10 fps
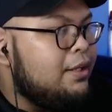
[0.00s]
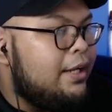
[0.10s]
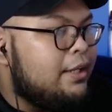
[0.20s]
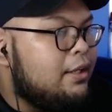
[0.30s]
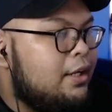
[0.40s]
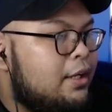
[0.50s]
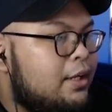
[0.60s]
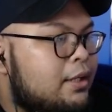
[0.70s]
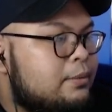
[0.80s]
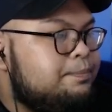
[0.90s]

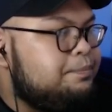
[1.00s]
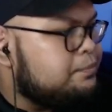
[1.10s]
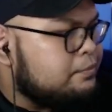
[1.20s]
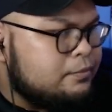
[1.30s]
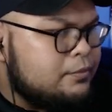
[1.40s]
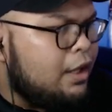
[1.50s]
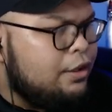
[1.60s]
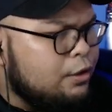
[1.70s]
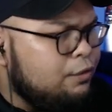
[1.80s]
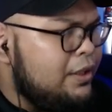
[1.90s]

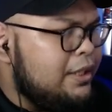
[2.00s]
Luffy